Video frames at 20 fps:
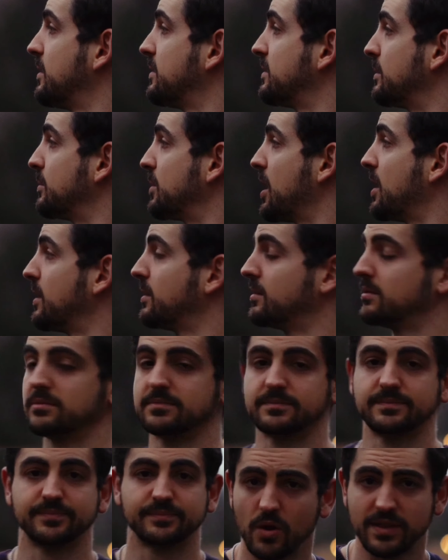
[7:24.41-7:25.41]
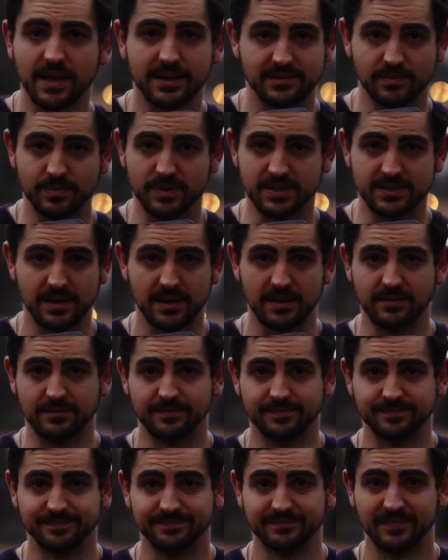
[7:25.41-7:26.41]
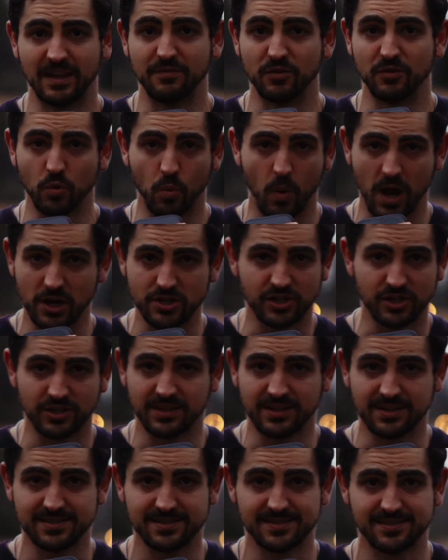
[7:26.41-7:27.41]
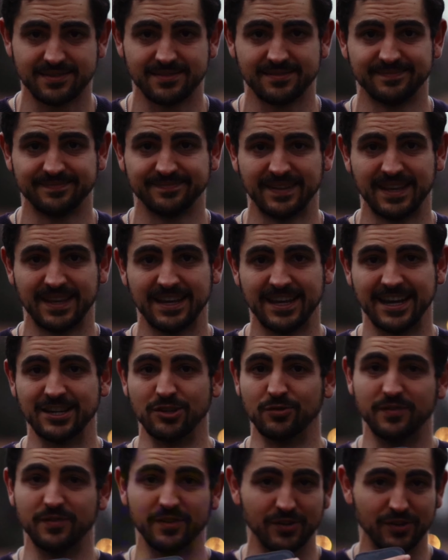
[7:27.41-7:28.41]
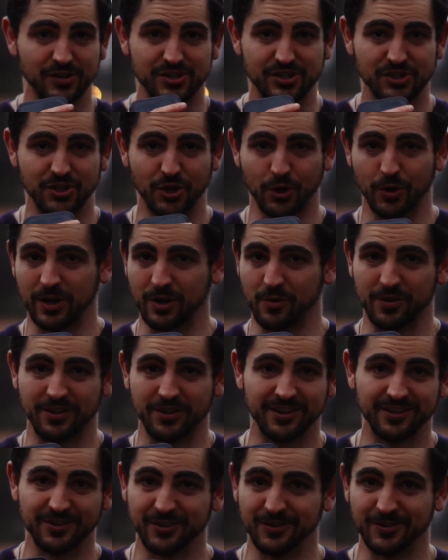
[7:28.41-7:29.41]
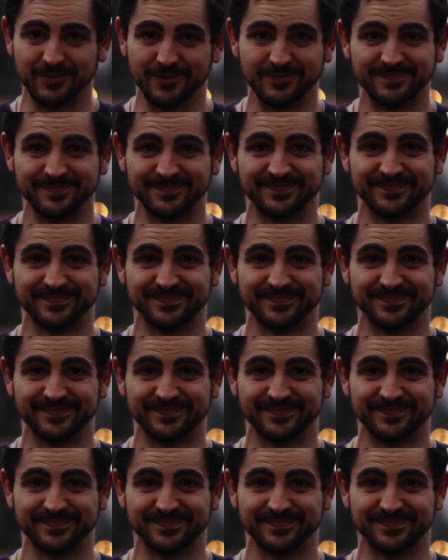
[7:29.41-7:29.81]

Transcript: Same guy. So all that to be said, if you're watching this and you feel stirring within you,